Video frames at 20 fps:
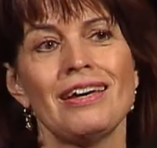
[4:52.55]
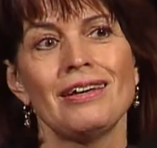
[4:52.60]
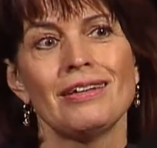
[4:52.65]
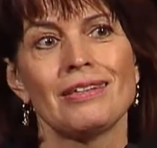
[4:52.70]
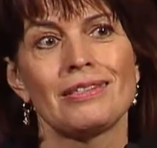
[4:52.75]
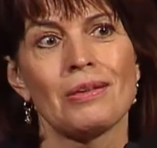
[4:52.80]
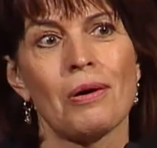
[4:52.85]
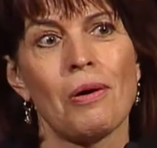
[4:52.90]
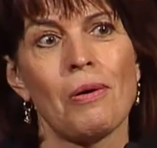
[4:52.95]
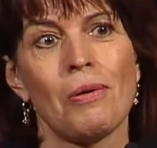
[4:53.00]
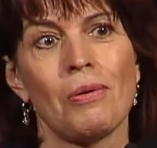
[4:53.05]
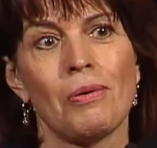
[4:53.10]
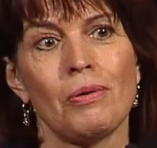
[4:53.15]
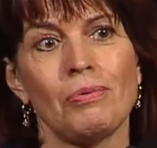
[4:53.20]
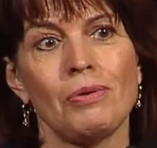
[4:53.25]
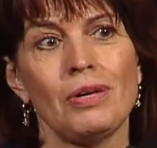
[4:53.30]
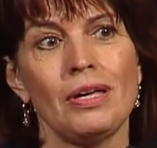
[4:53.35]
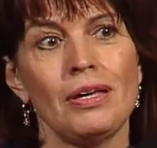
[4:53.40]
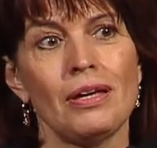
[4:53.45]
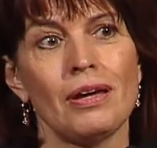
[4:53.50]
so
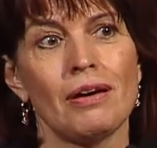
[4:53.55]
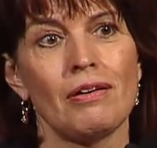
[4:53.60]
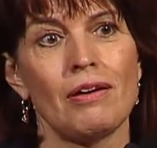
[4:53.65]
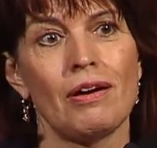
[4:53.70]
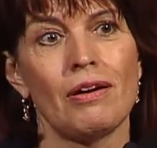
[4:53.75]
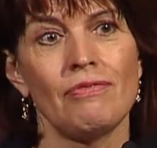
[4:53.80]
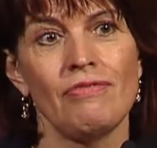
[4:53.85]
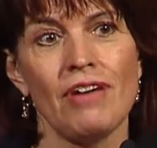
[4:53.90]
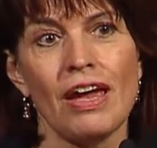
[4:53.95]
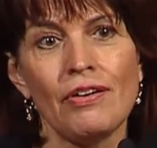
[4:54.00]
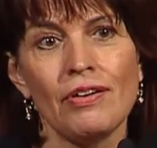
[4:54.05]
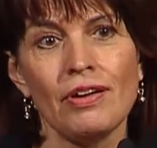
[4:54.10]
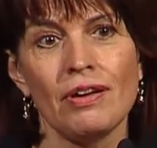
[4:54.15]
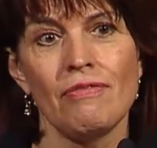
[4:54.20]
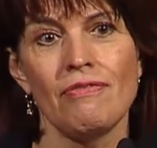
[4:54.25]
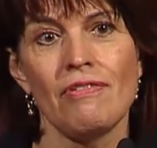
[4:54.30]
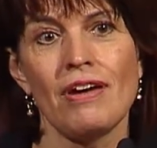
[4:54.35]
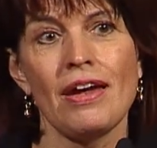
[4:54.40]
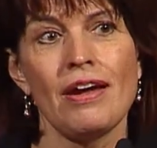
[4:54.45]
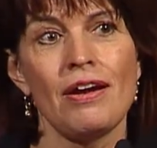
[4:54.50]
we are very
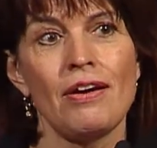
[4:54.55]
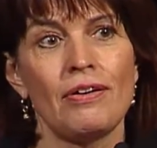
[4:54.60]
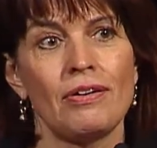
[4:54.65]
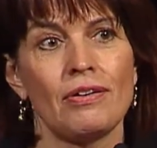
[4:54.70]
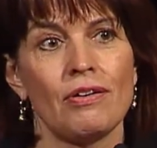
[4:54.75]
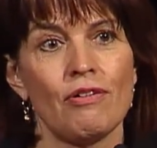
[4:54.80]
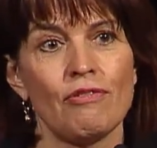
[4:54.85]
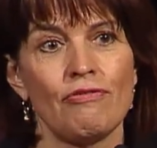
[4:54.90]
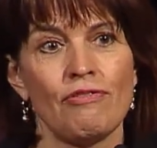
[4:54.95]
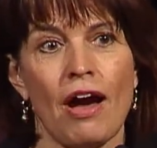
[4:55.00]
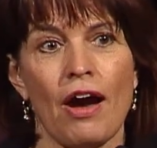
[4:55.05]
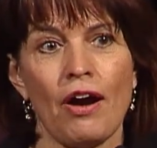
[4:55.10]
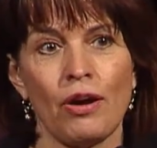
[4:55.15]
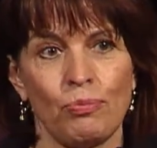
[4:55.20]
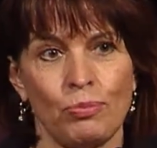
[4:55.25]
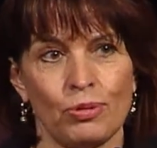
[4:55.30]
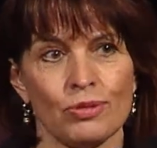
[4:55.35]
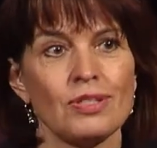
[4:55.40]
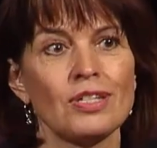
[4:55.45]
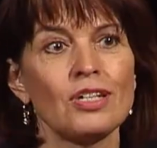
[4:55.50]
aware of our
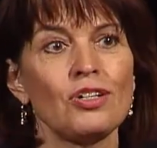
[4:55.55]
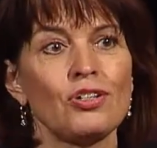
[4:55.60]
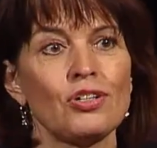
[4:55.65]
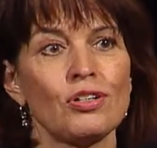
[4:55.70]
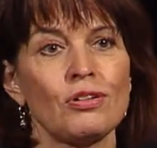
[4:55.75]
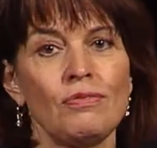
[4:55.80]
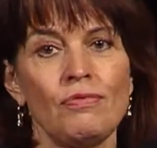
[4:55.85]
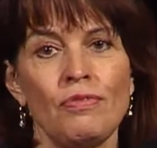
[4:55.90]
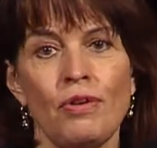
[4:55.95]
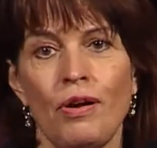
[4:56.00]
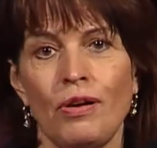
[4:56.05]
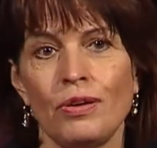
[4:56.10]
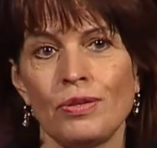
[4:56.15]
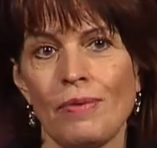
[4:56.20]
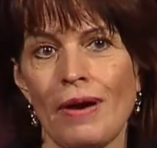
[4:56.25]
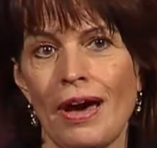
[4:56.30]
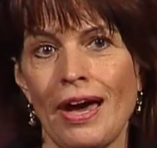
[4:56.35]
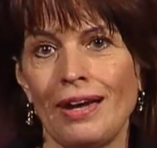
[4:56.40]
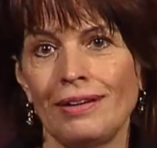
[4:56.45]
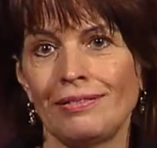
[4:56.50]
position
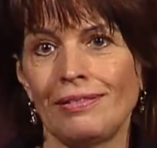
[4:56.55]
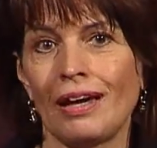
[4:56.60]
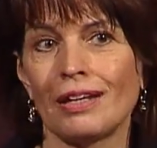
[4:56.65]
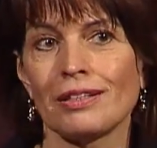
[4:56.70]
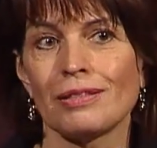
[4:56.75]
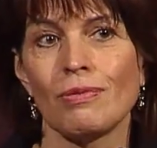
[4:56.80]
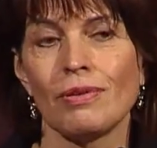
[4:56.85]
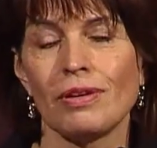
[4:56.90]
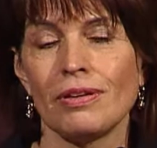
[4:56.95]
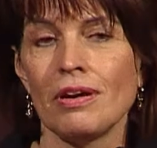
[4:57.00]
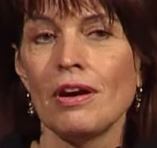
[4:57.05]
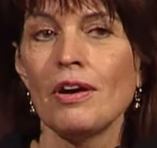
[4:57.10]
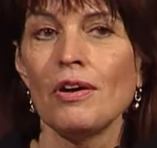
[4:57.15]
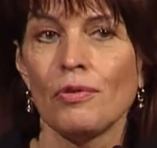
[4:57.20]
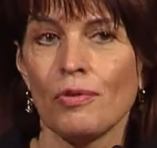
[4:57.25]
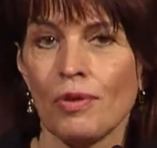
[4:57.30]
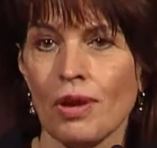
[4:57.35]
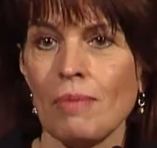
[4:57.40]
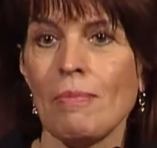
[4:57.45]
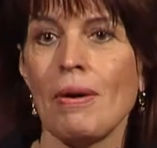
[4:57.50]
worldwide, that we
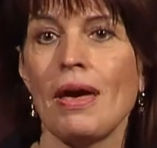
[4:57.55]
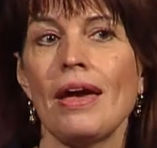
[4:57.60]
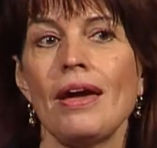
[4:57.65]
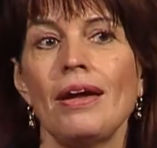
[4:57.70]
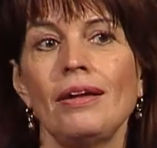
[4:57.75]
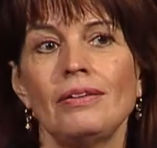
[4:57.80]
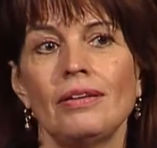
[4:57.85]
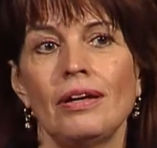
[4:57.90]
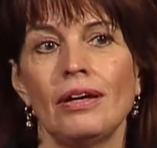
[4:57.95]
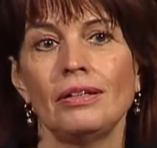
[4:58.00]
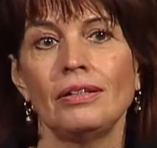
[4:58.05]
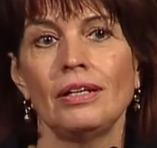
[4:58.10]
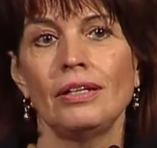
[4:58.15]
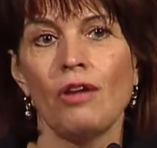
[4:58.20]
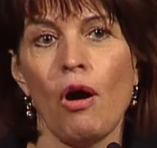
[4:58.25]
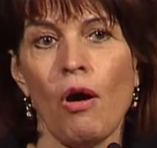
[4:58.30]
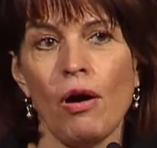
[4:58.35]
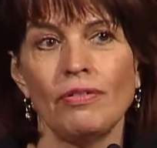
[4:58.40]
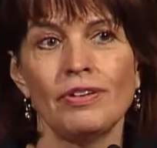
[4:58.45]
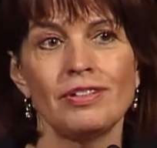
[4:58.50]
remain an
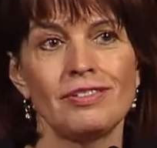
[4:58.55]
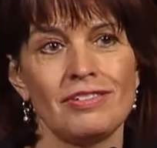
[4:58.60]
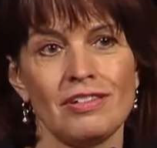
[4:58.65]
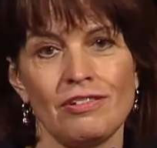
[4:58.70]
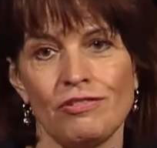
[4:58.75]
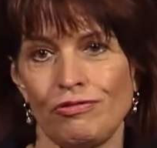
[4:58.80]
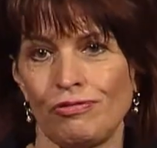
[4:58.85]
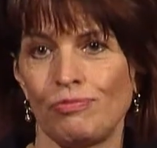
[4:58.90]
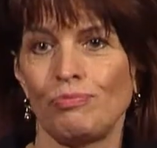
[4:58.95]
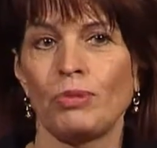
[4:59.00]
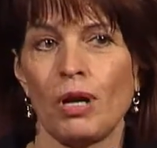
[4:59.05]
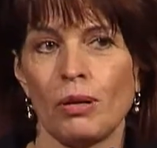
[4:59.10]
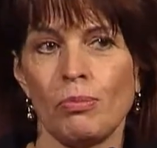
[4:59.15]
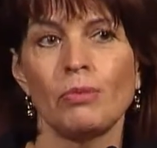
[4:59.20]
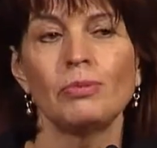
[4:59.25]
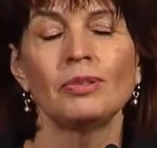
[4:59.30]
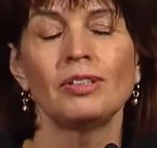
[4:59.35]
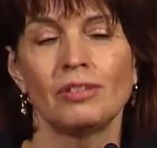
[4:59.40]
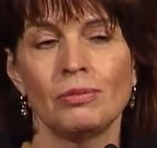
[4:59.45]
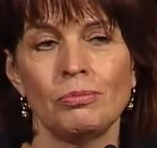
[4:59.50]
innovative,
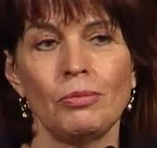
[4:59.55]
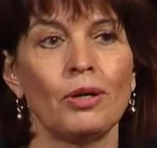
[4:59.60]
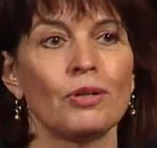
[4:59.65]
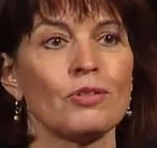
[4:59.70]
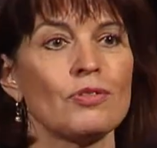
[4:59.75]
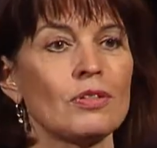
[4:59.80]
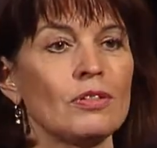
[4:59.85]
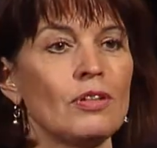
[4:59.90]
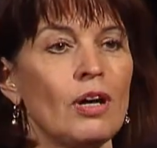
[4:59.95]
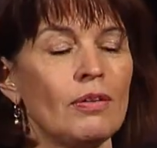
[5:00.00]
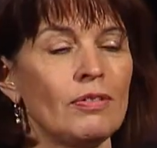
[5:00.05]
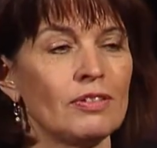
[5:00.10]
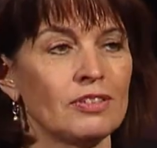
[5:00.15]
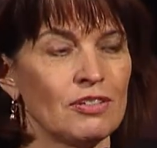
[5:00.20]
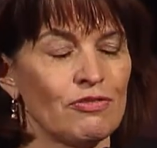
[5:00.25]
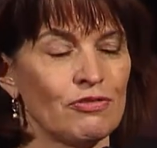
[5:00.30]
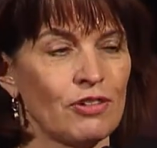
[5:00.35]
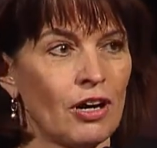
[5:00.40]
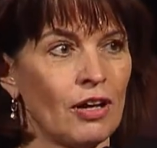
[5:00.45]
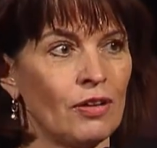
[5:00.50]
probably the most
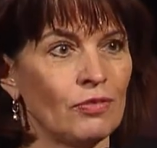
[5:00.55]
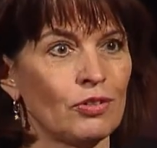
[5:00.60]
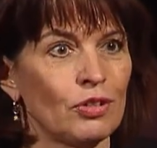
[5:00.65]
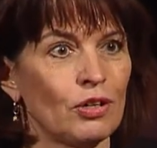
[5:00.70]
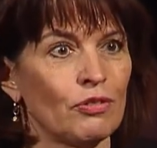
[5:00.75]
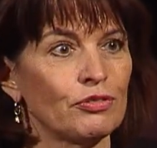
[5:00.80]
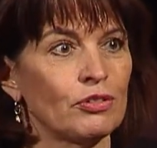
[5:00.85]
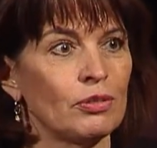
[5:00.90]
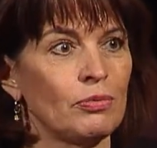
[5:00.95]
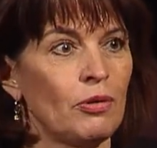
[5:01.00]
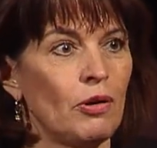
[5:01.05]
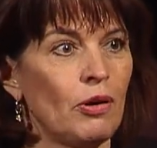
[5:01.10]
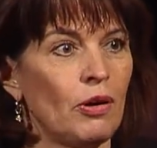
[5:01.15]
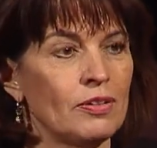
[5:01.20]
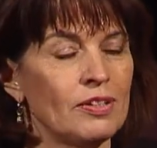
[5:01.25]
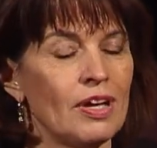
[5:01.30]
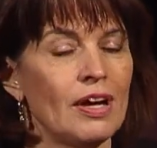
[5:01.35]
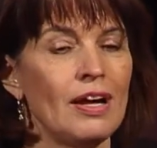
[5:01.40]
innovative country of the world,